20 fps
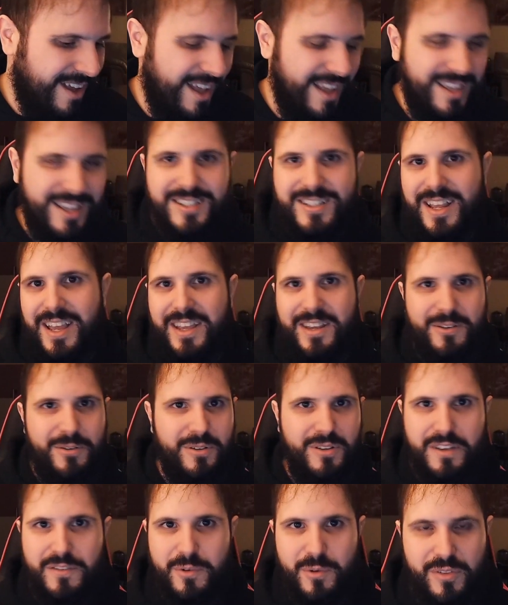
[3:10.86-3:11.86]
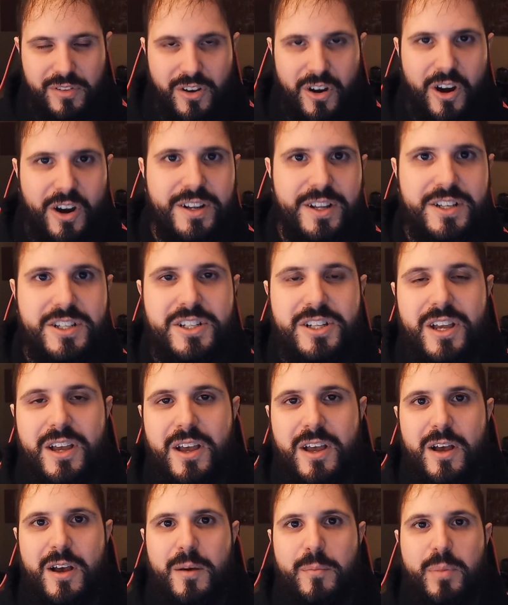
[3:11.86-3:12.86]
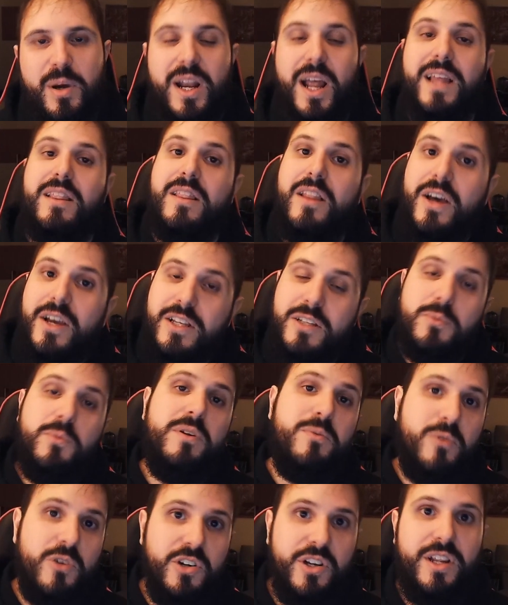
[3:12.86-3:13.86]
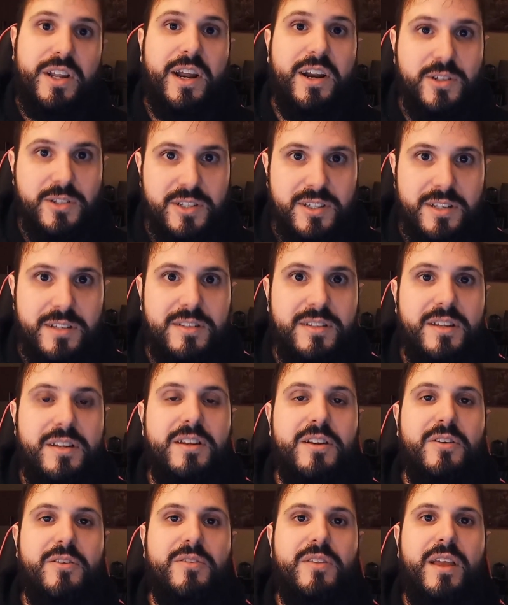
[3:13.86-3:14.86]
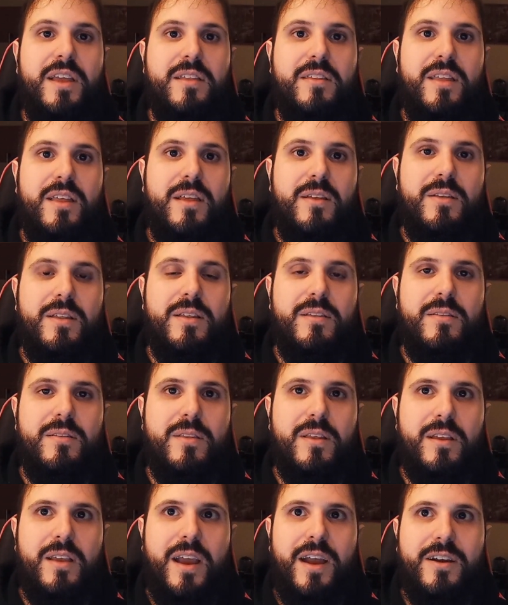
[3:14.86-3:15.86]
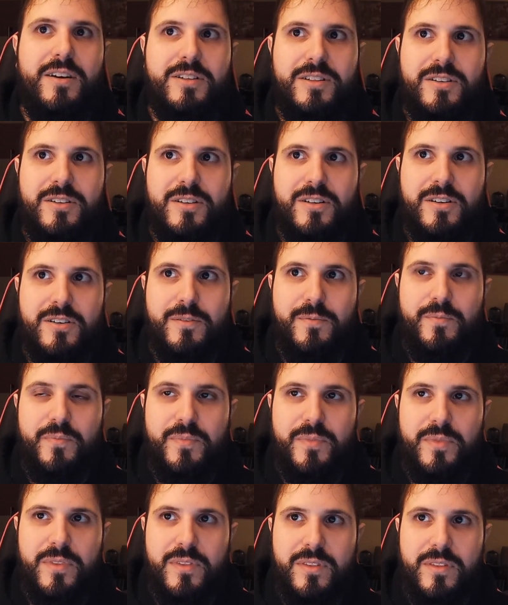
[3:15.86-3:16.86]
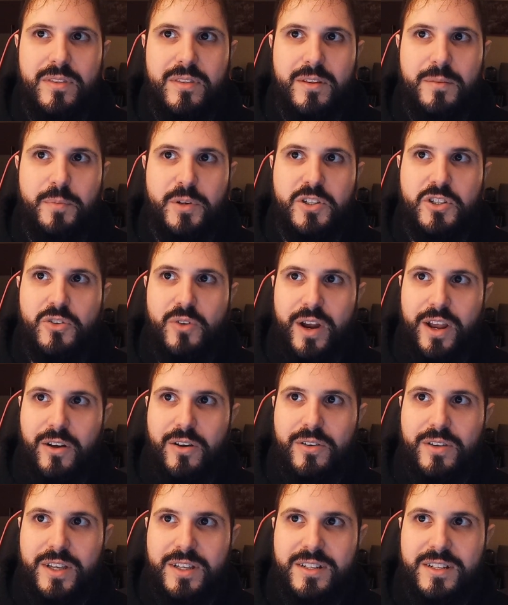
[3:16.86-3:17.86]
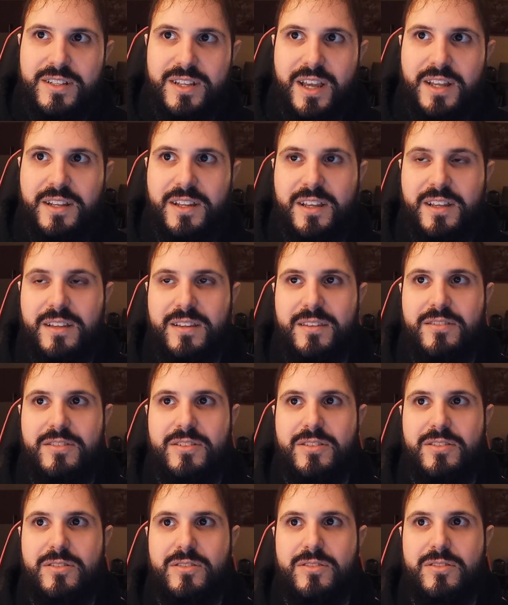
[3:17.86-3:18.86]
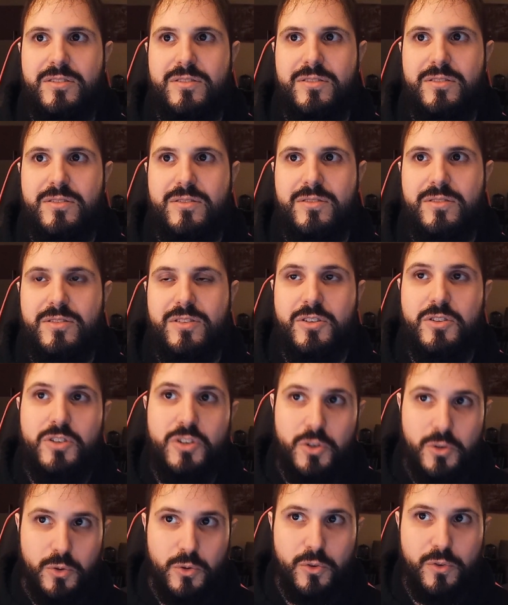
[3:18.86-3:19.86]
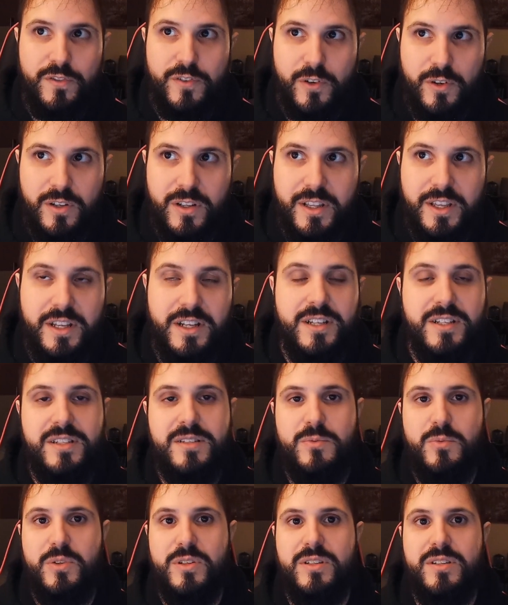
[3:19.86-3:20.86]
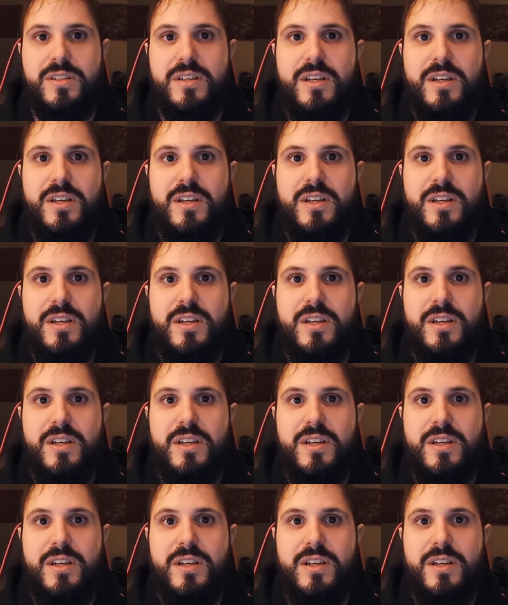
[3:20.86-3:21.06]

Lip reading: take it or leave it with Carnage. But I liked what Woody Harrelson did here. The character, the portrayal he decided to do for Cletus was,